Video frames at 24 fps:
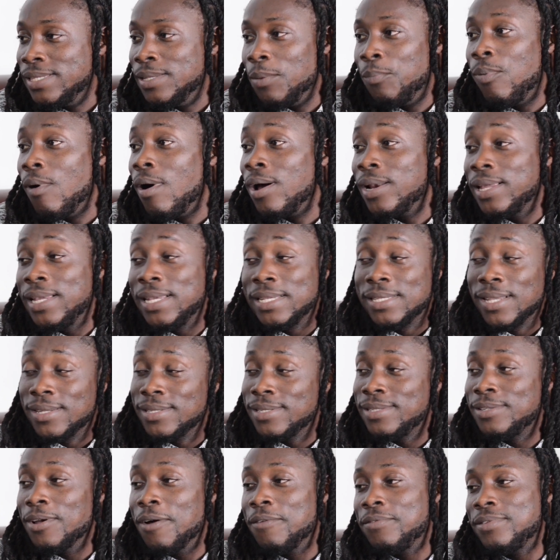the parties and
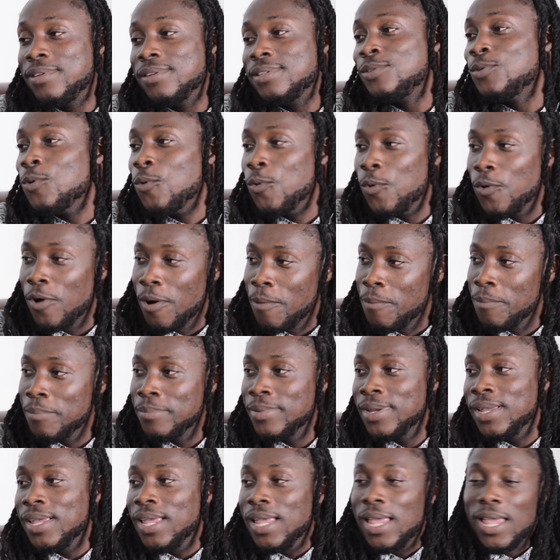stuff to store mm -hmm. rum.
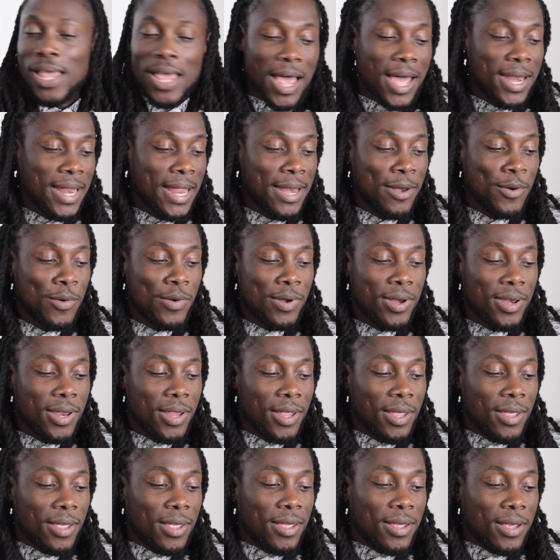Mm -hmm. And then
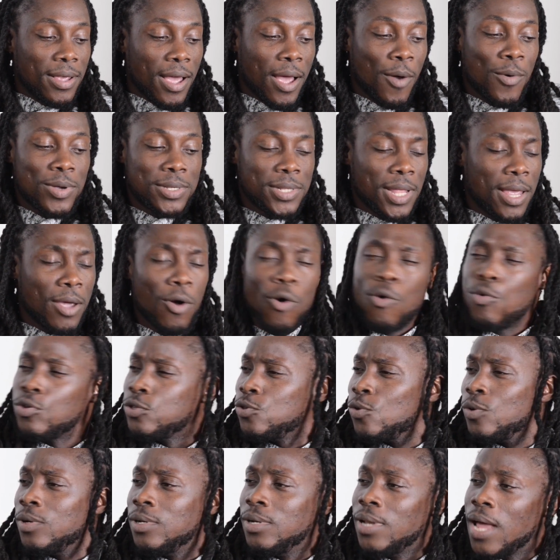I was like, oh,
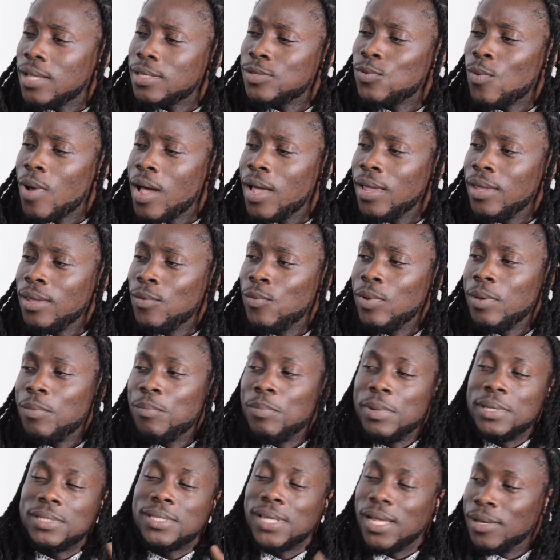so that's why we
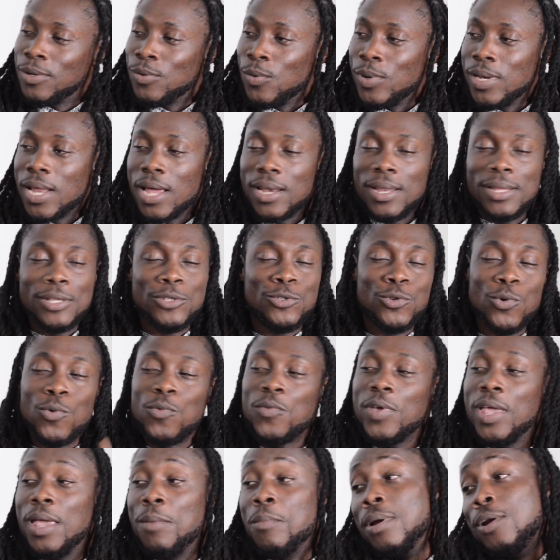be sell, doing that in
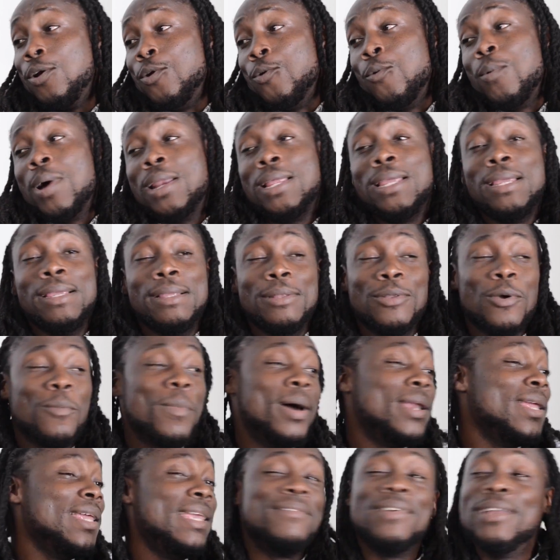J'ouvert, but nobody
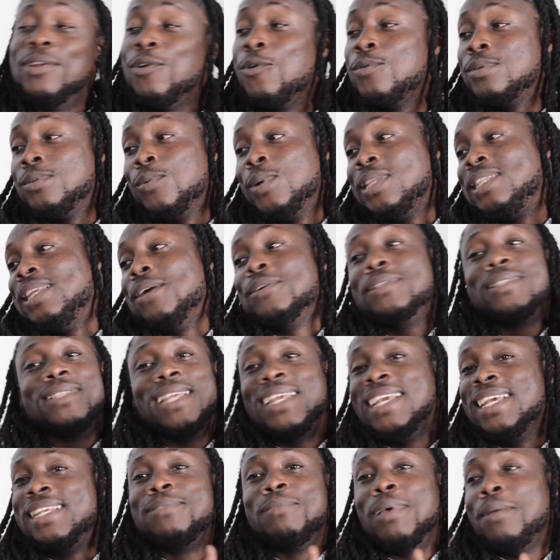nobody even knows. We just
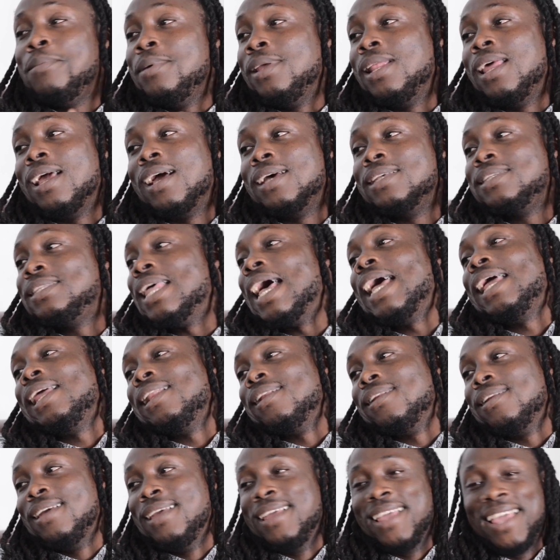think it's maybe like a style.
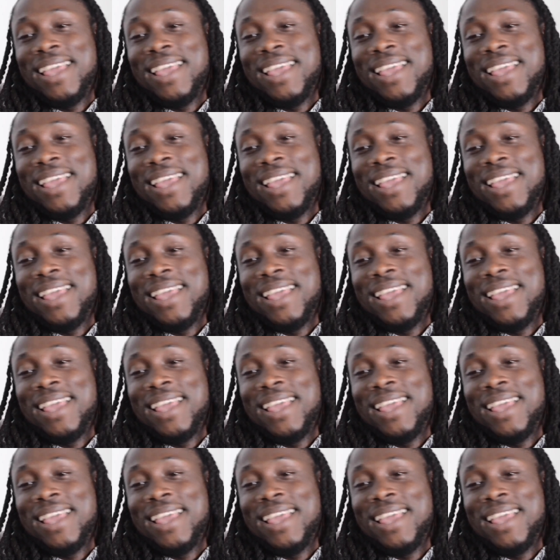Yeah,